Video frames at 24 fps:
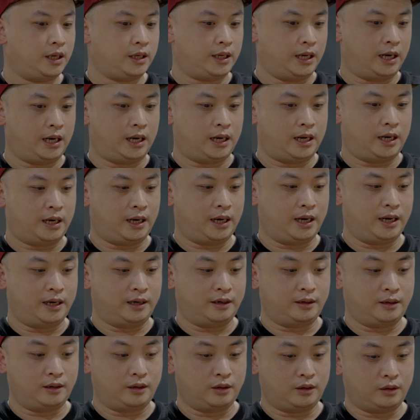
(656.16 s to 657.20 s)
Yeah,
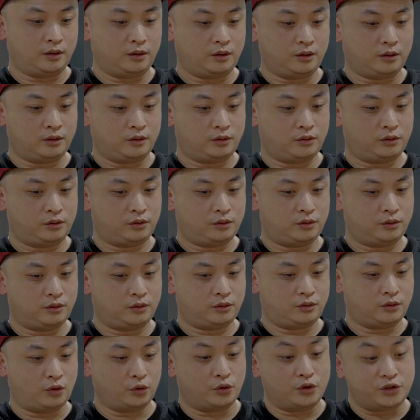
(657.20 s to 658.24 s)
and
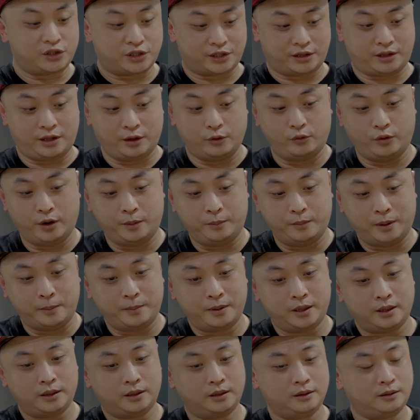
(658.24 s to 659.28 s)
do you still
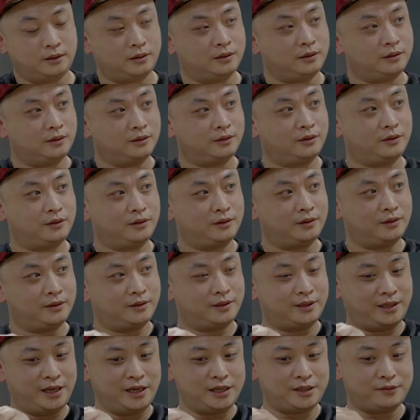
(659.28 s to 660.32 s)
remember
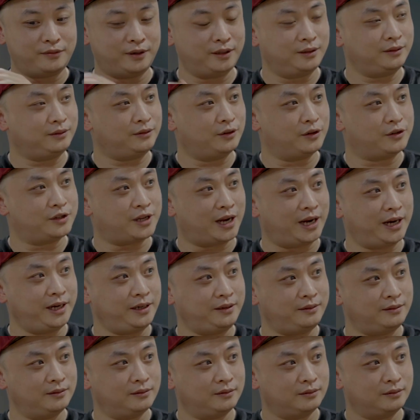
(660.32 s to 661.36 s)
this one, the sign?